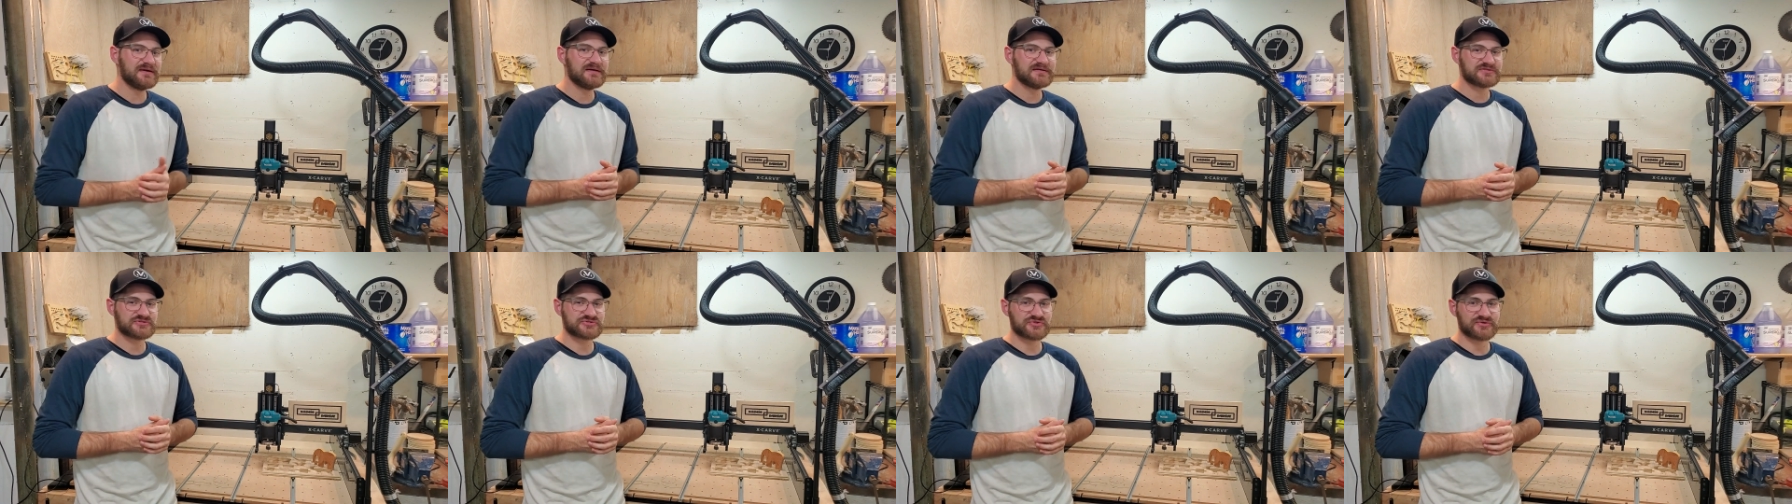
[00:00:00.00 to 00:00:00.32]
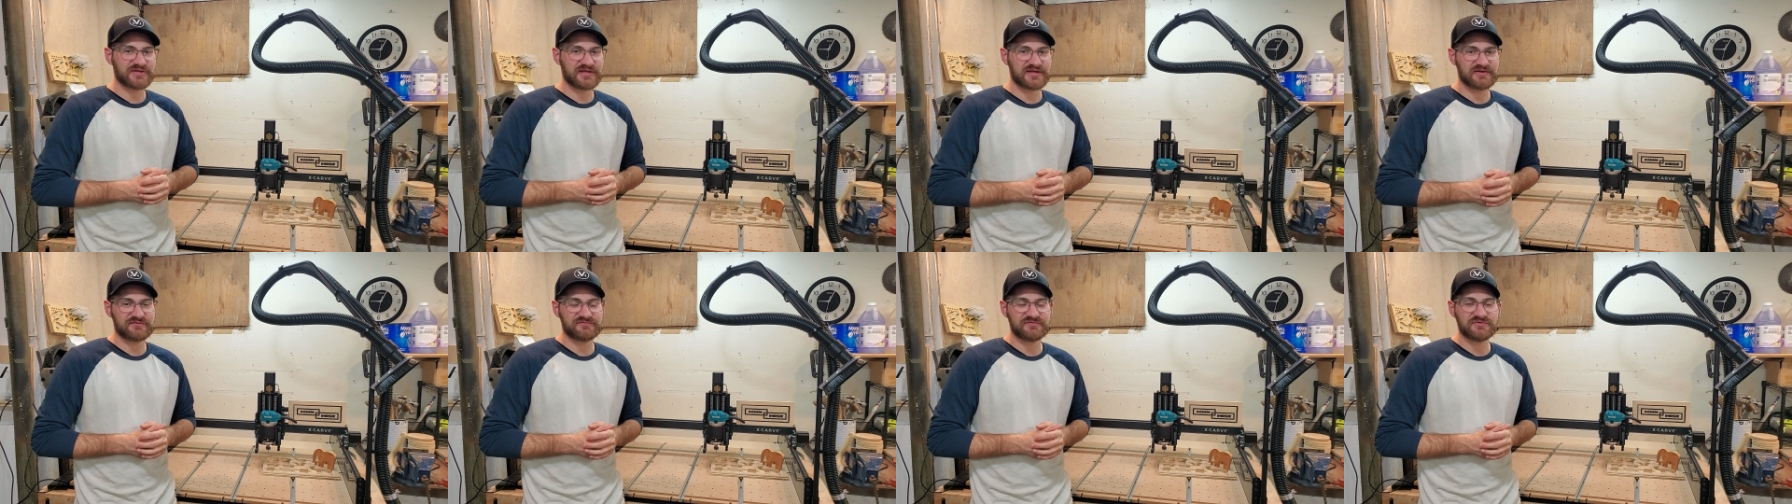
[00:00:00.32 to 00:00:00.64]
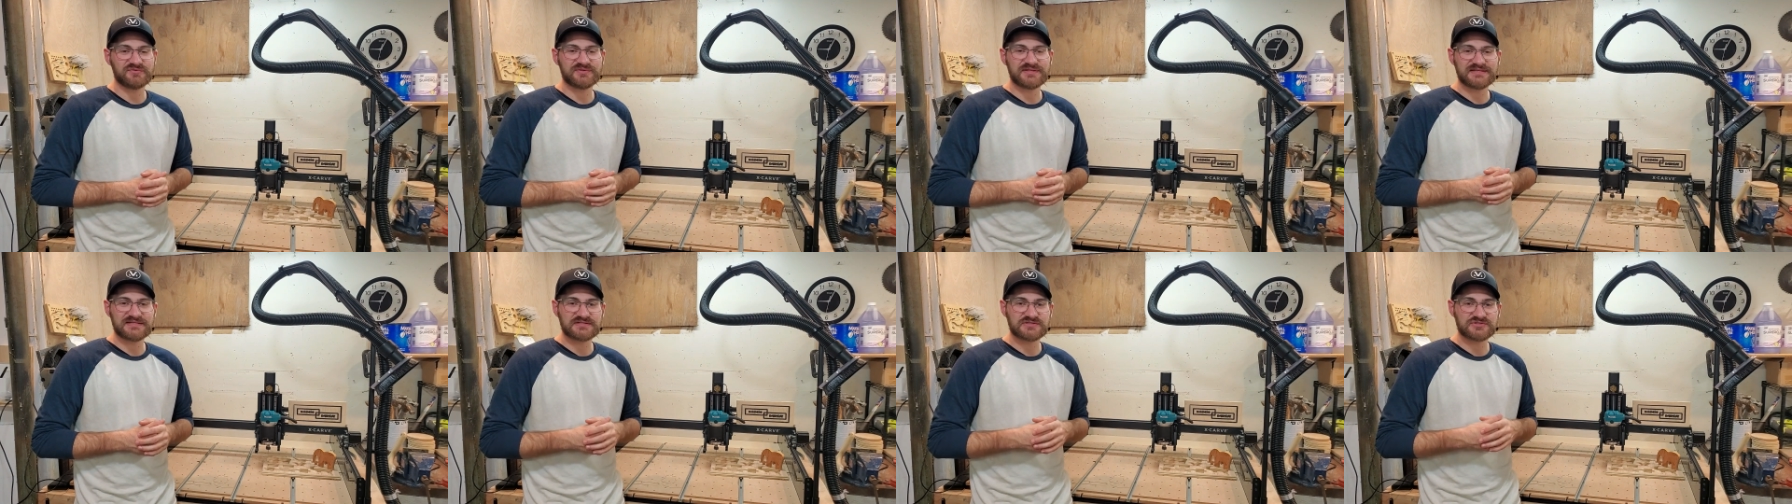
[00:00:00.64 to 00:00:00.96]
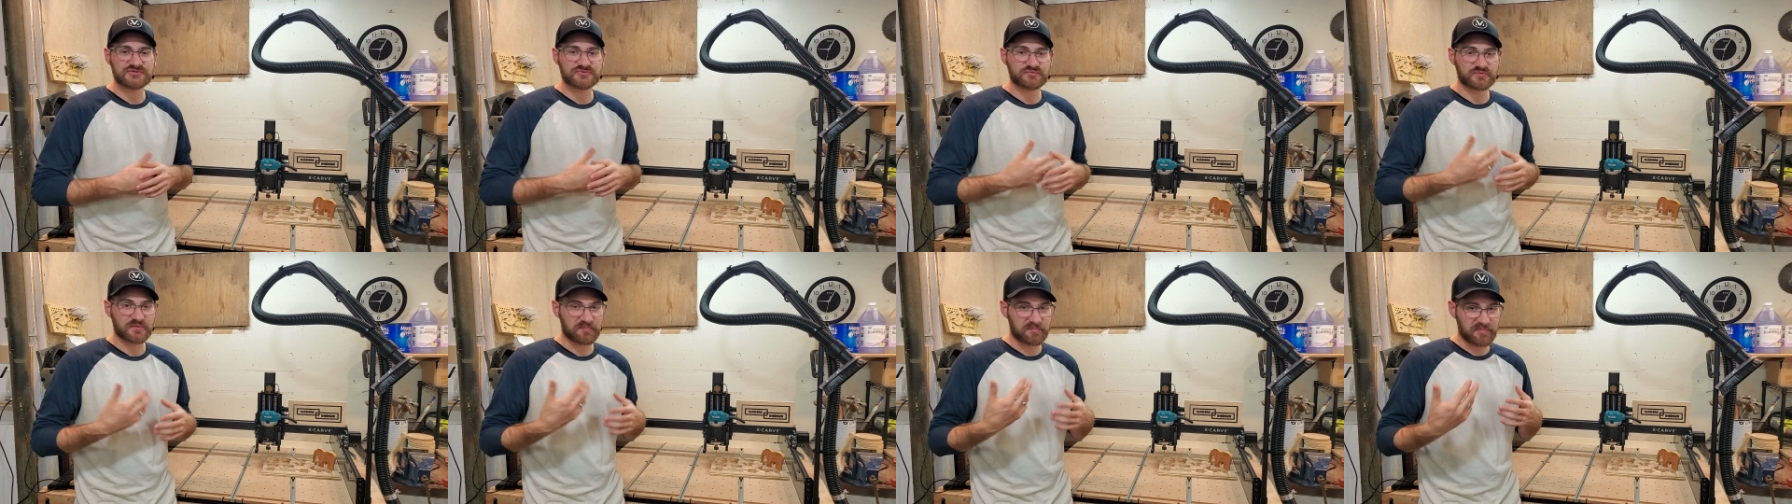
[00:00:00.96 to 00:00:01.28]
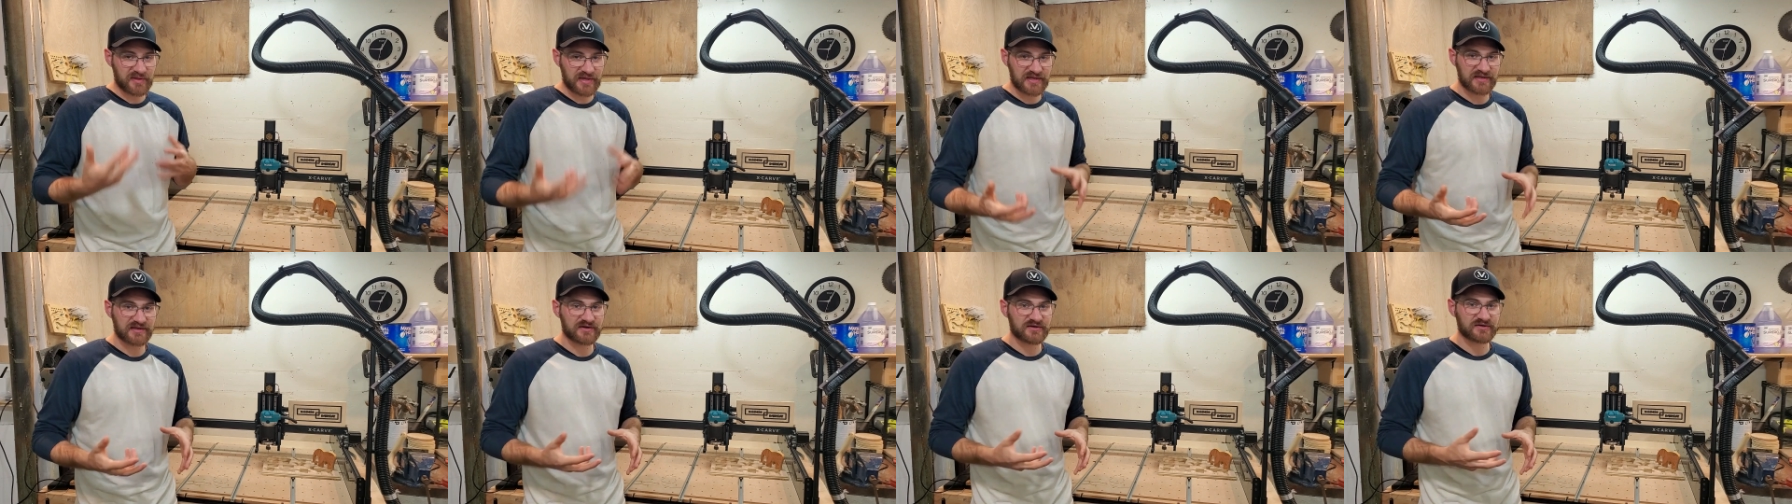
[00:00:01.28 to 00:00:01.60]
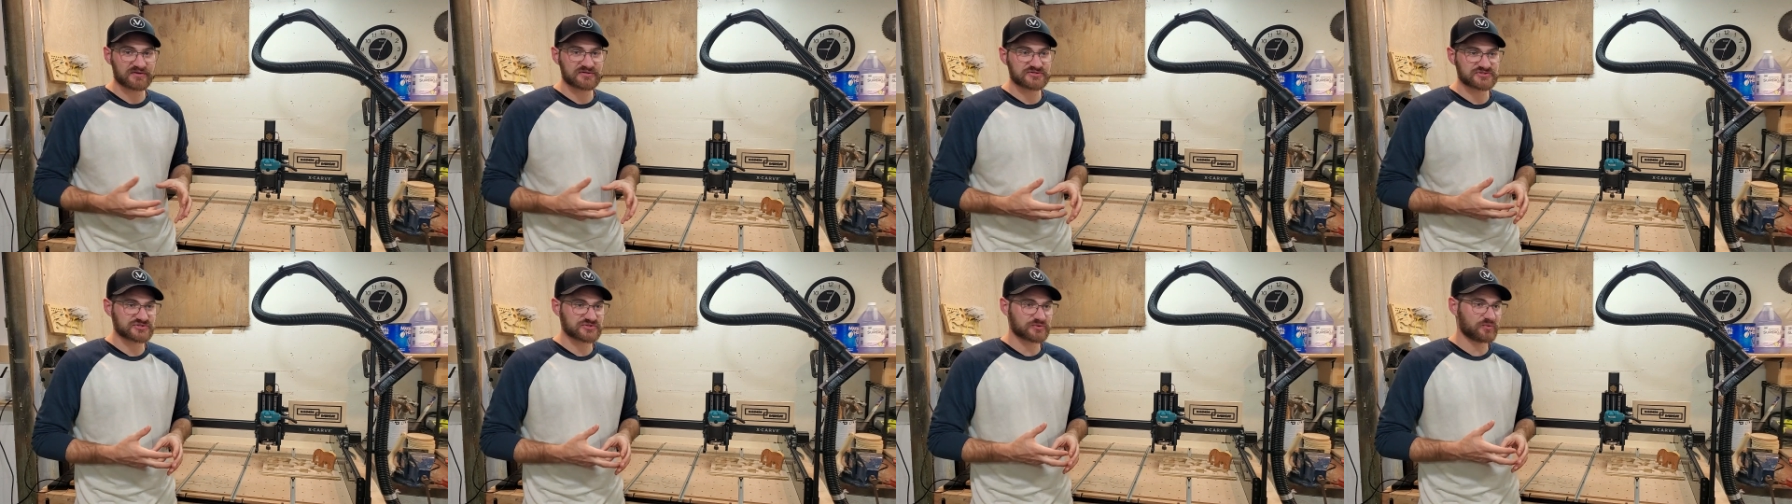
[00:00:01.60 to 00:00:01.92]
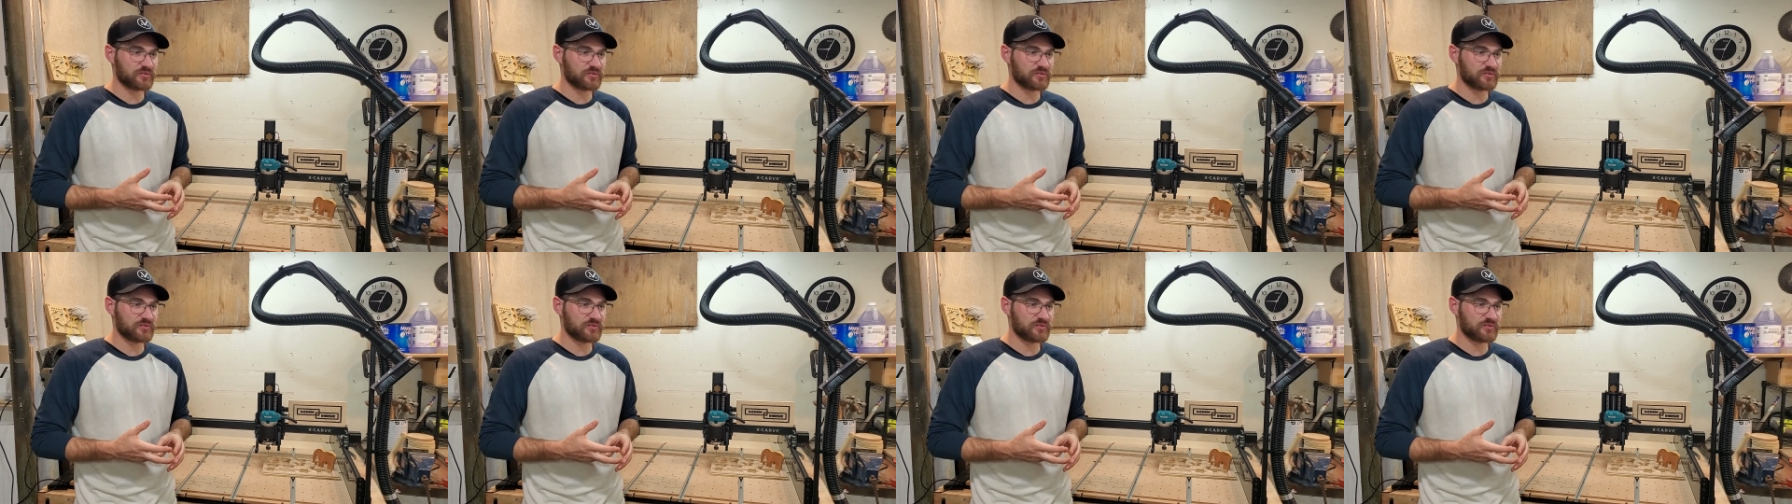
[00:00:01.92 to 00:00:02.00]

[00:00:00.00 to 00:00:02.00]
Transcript: so that if you need to do repairs